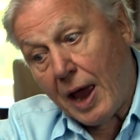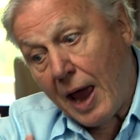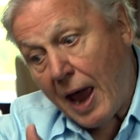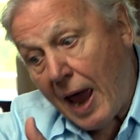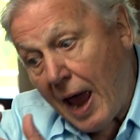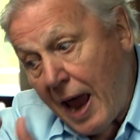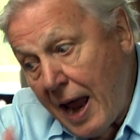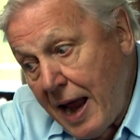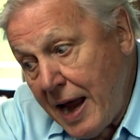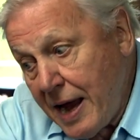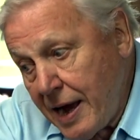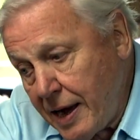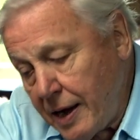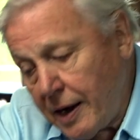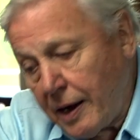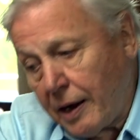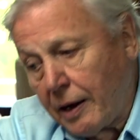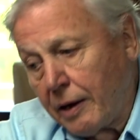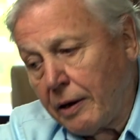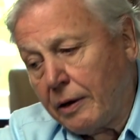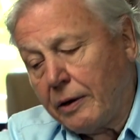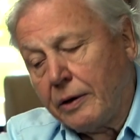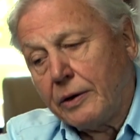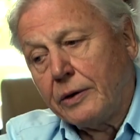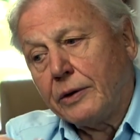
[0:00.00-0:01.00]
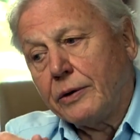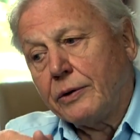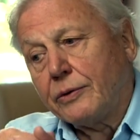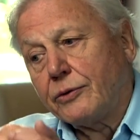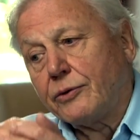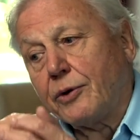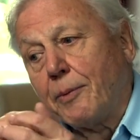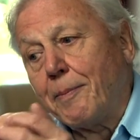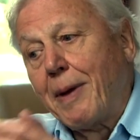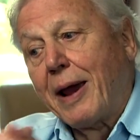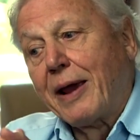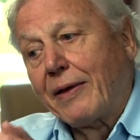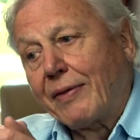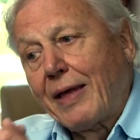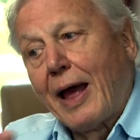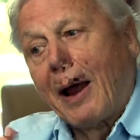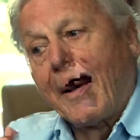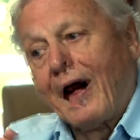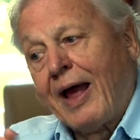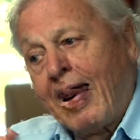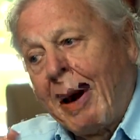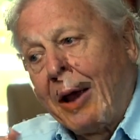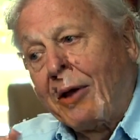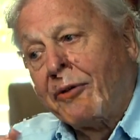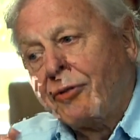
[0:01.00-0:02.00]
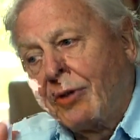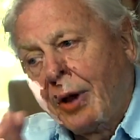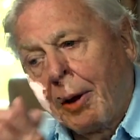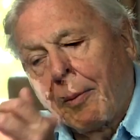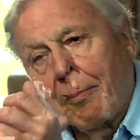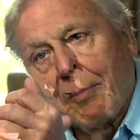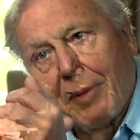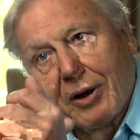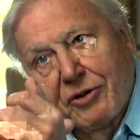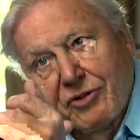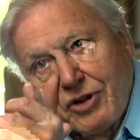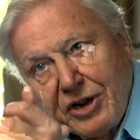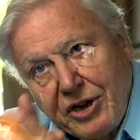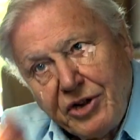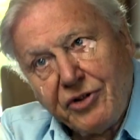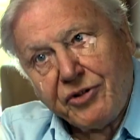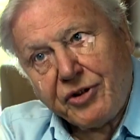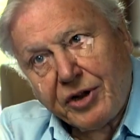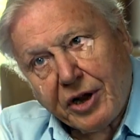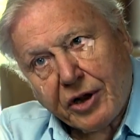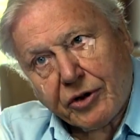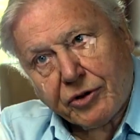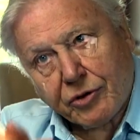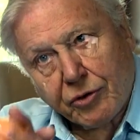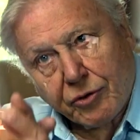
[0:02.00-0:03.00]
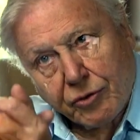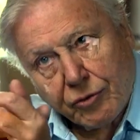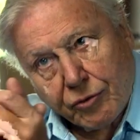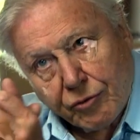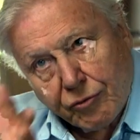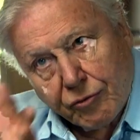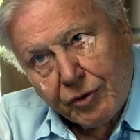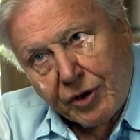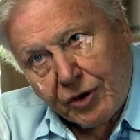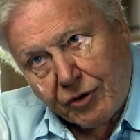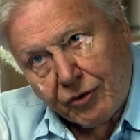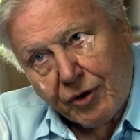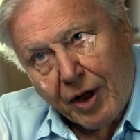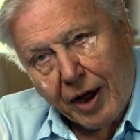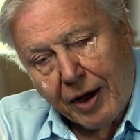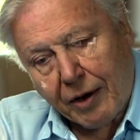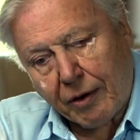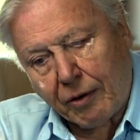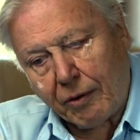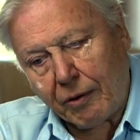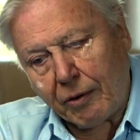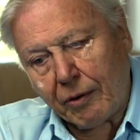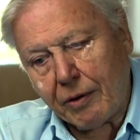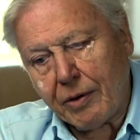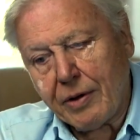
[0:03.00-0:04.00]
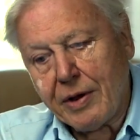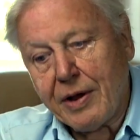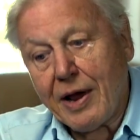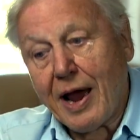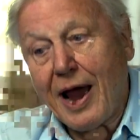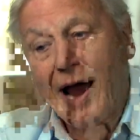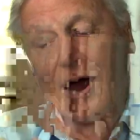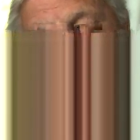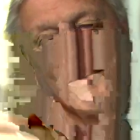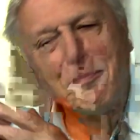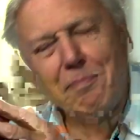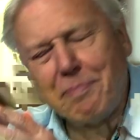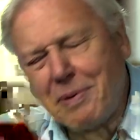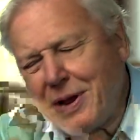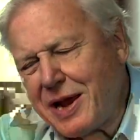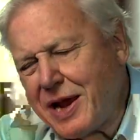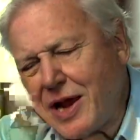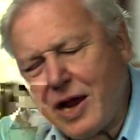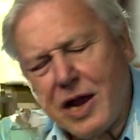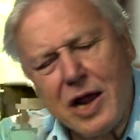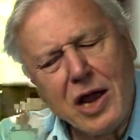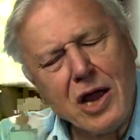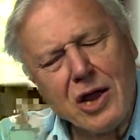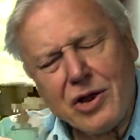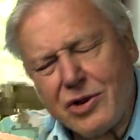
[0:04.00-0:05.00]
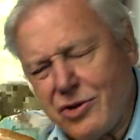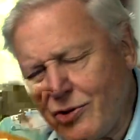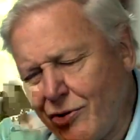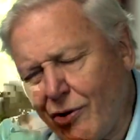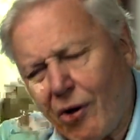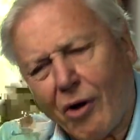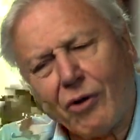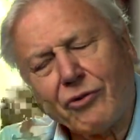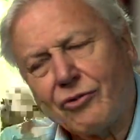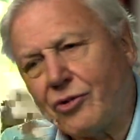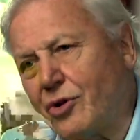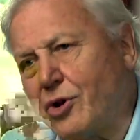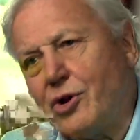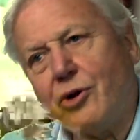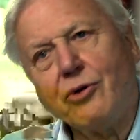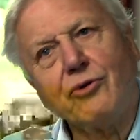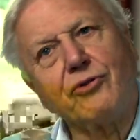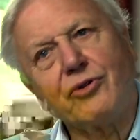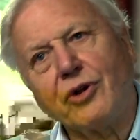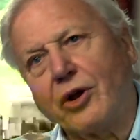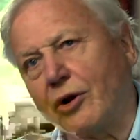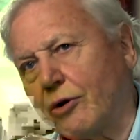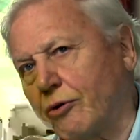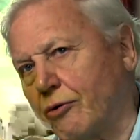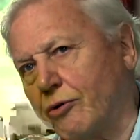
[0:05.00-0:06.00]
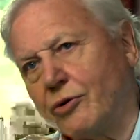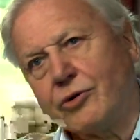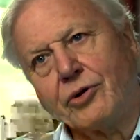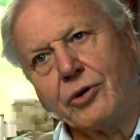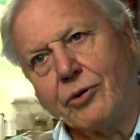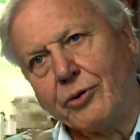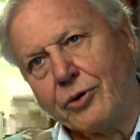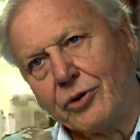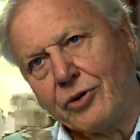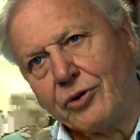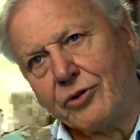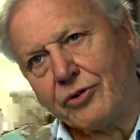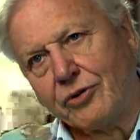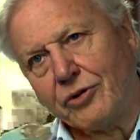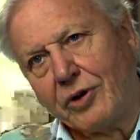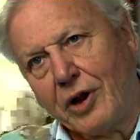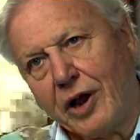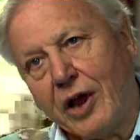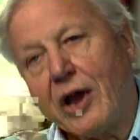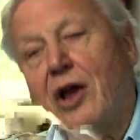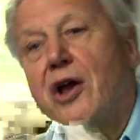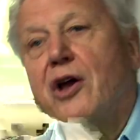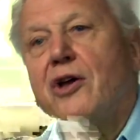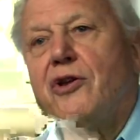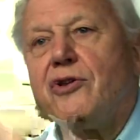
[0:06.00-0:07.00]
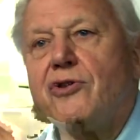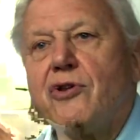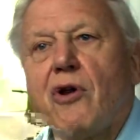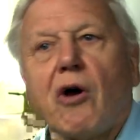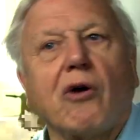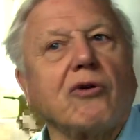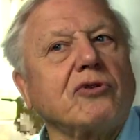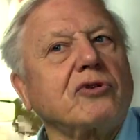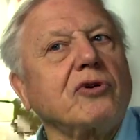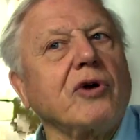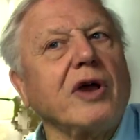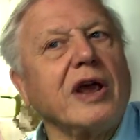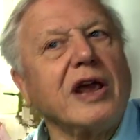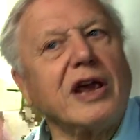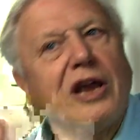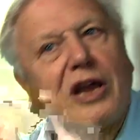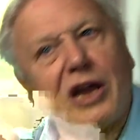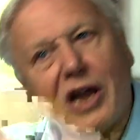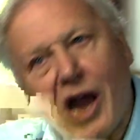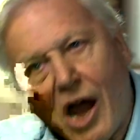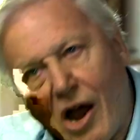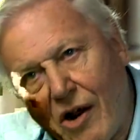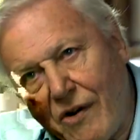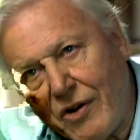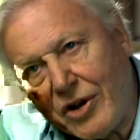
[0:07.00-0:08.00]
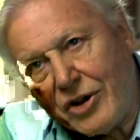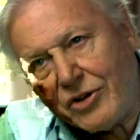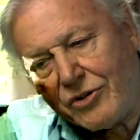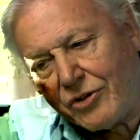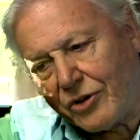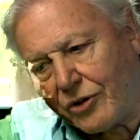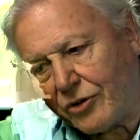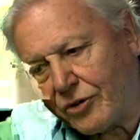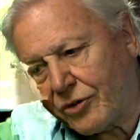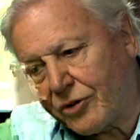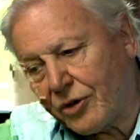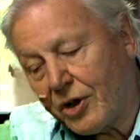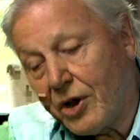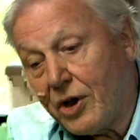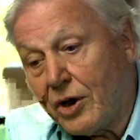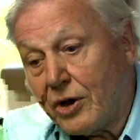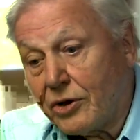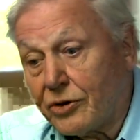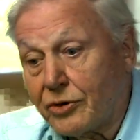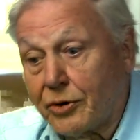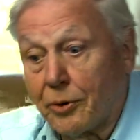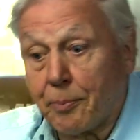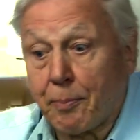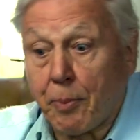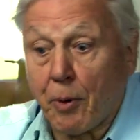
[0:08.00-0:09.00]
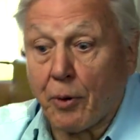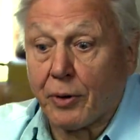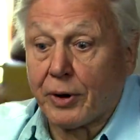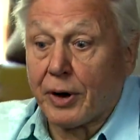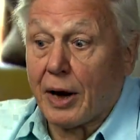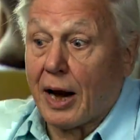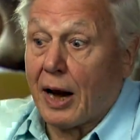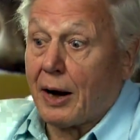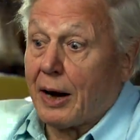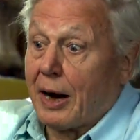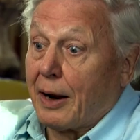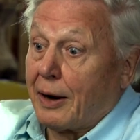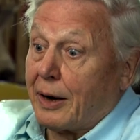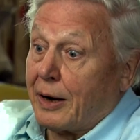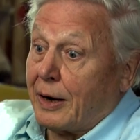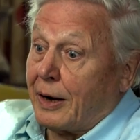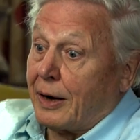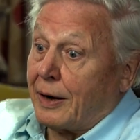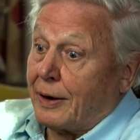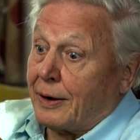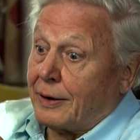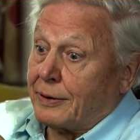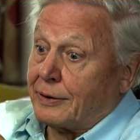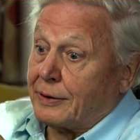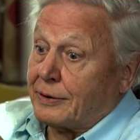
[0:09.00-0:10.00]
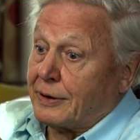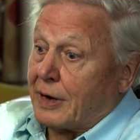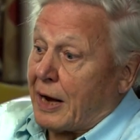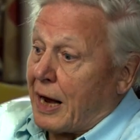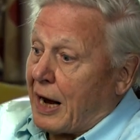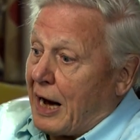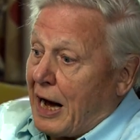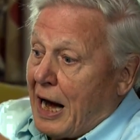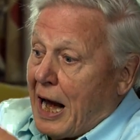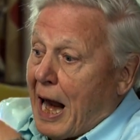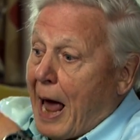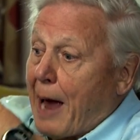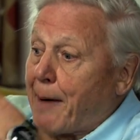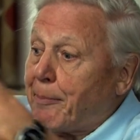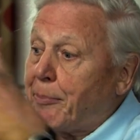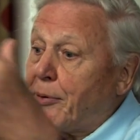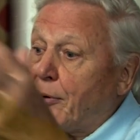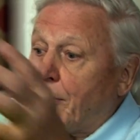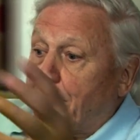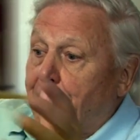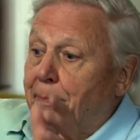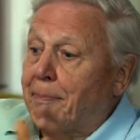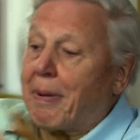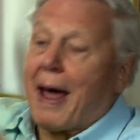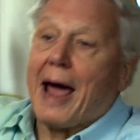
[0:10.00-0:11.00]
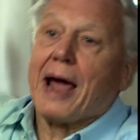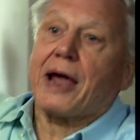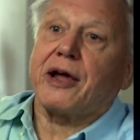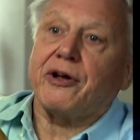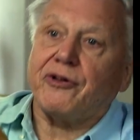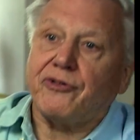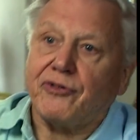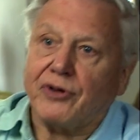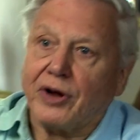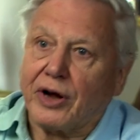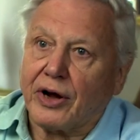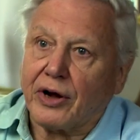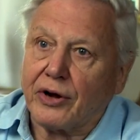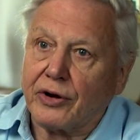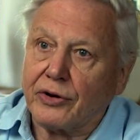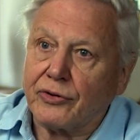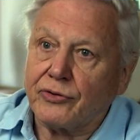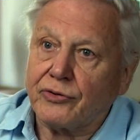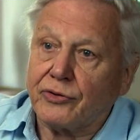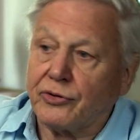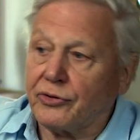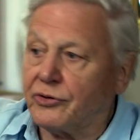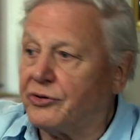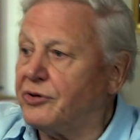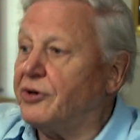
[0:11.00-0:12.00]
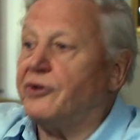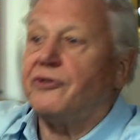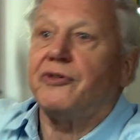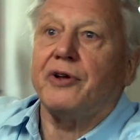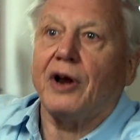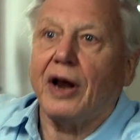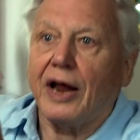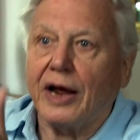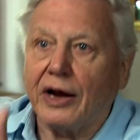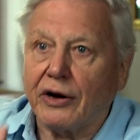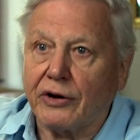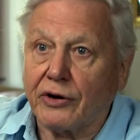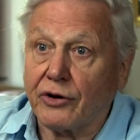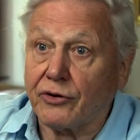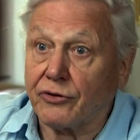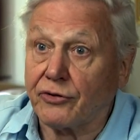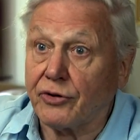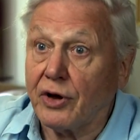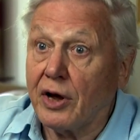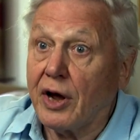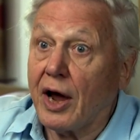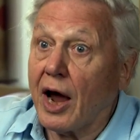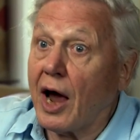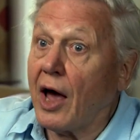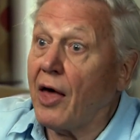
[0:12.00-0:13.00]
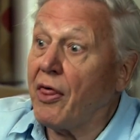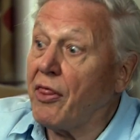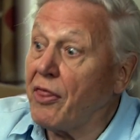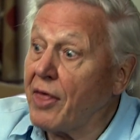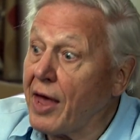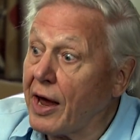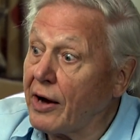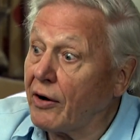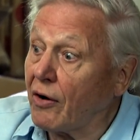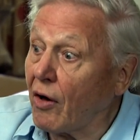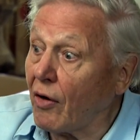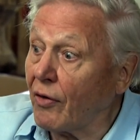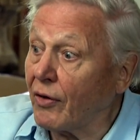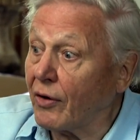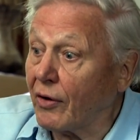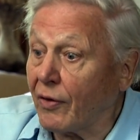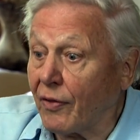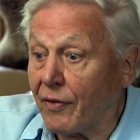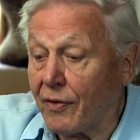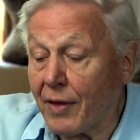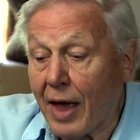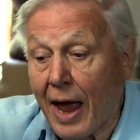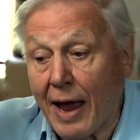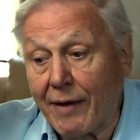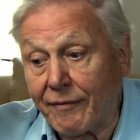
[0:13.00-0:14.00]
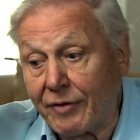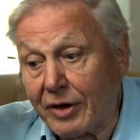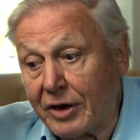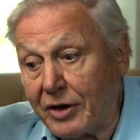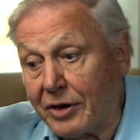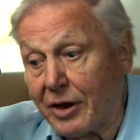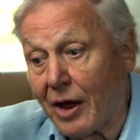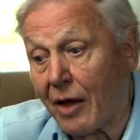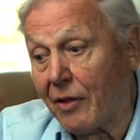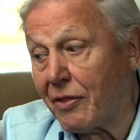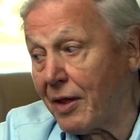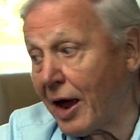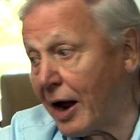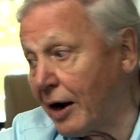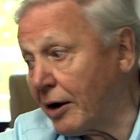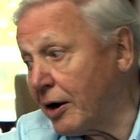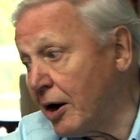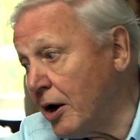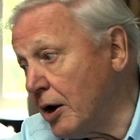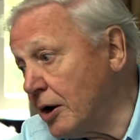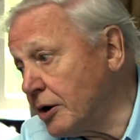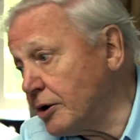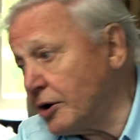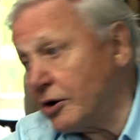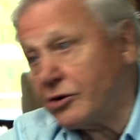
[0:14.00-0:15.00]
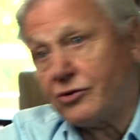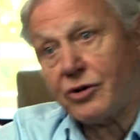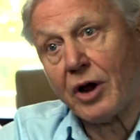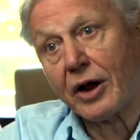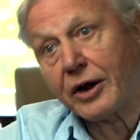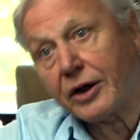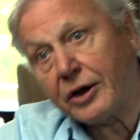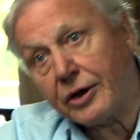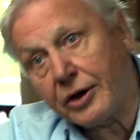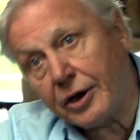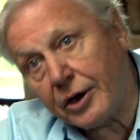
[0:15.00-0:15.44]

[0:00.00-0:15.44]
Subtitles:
A, to make that plastic much easier to recycle, and B, not to use it gratuitously, not to encourage us to put elaborate packaging to titillate us, and then, having done that, to chuck it